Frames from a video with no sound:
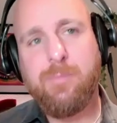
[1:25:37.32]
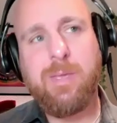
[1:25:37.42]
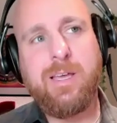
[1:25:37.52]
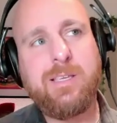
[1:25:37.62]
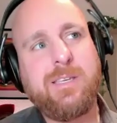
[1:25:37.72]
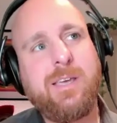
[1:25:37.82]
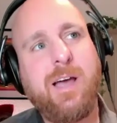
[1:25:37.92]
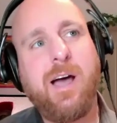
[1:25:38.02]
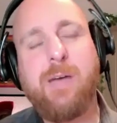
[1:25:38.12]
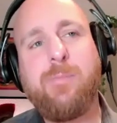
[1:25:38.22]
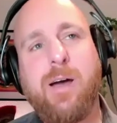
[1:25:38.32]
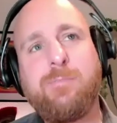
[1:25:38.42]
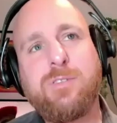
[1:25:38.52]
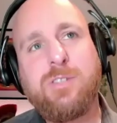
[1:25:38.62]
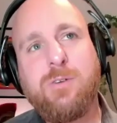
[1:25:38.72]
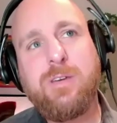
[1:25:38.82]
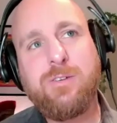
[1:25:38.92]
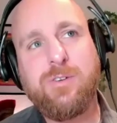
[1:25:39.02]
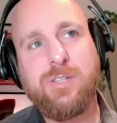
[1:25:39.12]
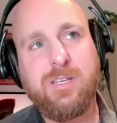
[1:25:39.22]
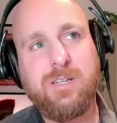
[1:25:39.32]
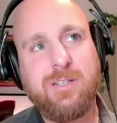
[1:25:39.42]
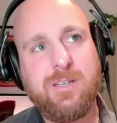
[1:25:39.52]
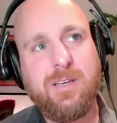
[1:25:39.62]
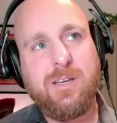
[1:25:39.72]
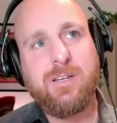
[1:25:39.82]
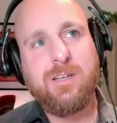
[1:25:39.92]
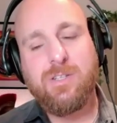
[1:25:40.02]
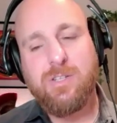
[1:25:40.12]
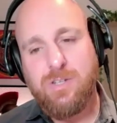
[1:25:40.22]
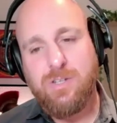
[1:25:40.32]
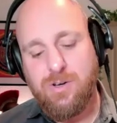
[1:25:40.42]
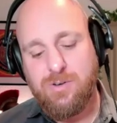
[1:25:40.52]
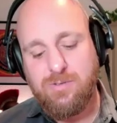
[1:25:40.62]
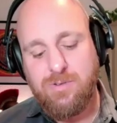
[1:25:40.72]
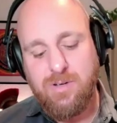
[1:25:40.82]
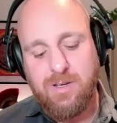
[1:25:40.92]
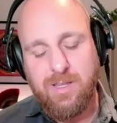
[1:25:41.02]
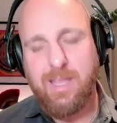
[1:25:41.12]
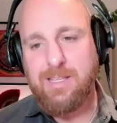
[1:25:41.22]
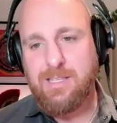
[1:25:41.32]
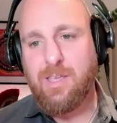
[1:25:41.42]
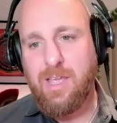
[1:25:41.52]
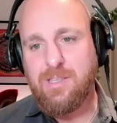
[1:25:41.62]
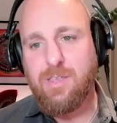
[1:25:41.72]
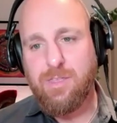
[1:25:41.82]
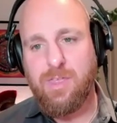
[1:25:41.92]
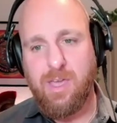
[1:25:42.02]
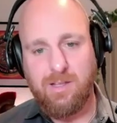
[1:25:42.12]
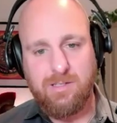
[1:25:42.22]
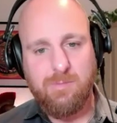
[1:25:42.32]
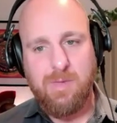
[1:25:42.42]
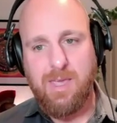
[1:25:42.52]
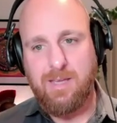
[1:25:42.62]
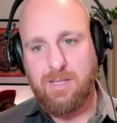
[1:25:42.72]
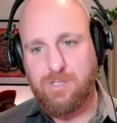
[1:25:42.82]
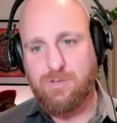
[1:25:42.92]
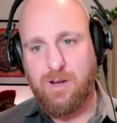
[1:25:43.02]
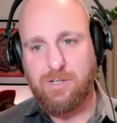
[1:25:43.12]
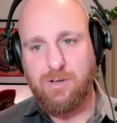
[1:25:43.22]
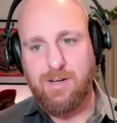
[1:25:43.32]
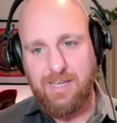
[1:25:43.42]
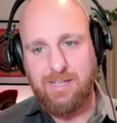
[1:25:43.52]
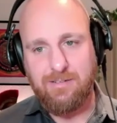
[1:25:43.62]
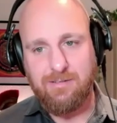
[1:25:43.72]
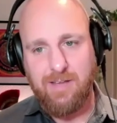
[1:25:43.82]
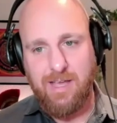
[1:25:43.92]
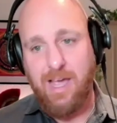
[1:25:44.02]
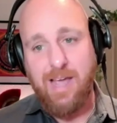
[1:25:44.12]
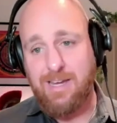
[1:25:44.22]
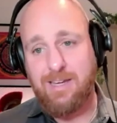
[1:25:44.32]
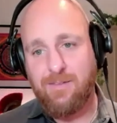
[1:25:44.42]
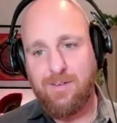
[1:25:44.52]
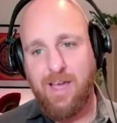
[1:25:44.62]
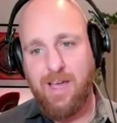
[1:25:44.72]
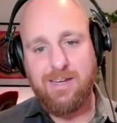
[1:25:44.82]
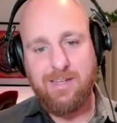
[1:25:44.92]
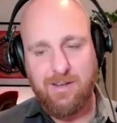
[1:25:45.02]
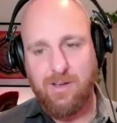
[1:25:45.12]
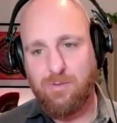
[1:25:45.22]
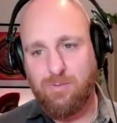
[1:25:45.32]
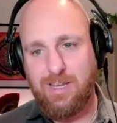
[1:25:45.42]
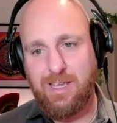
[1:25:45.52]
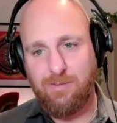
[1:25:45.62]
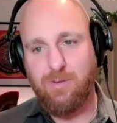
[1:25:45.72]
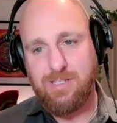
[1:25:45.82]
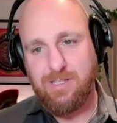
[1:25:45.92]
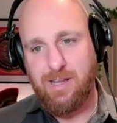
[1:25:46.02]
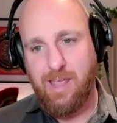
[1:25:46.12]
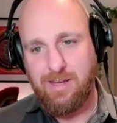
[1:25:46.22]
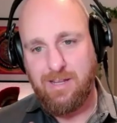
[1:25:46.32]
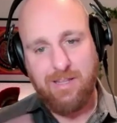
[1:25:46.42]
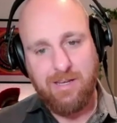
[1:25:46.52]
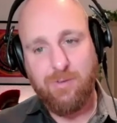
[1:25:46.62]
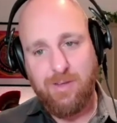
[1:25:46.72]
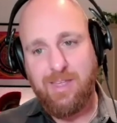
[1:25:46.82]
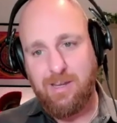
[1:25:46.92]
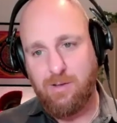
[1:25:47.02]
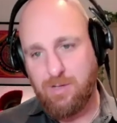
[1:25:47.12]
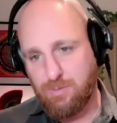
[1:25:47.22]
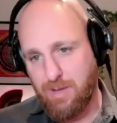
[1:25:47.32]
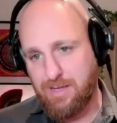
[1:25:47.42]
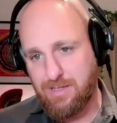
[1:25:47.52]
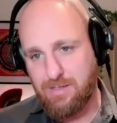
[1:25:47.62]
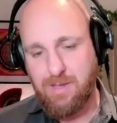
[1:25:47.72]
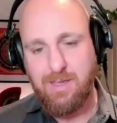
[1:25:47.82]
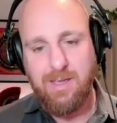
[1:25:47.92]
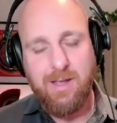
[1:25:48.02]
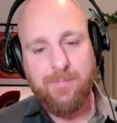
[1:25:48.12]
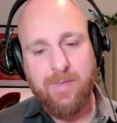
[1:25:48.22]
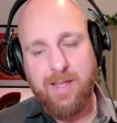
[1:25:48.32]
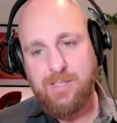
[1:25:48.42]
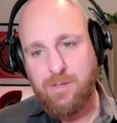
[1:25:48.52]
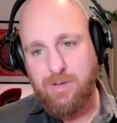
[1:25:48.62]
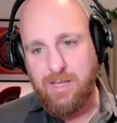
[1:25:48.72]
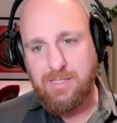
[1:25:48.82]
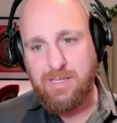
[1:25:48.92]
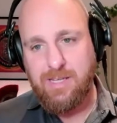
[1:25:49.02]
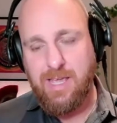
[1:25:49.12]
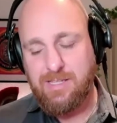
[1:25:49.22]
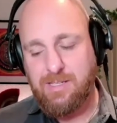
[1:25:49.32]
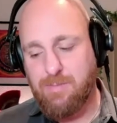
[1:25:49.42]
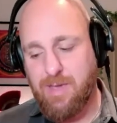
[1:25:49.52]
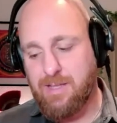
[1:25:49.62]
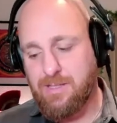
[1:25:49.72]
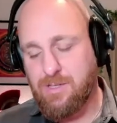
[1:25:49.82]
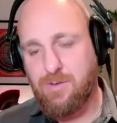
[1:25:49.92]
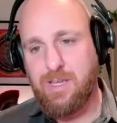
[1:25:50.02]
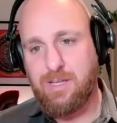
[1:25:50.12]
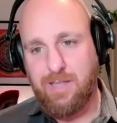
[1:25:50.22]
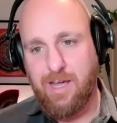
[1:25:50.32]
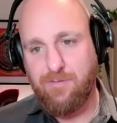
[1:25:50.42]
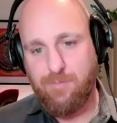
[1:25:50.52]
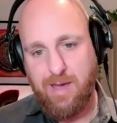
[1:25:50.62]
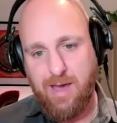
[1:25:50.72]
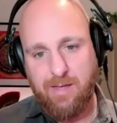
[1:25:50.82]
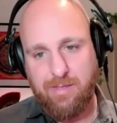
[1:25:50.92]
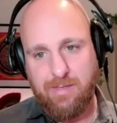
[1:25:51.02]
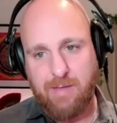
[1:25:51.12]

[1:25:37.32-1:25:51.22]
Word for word: Because I'm so interested to know, like, it's a thing to be an instructor at Eton, as I didn't know what Eton was to the degree that you explained it to me. And so it takes a man's unique life path.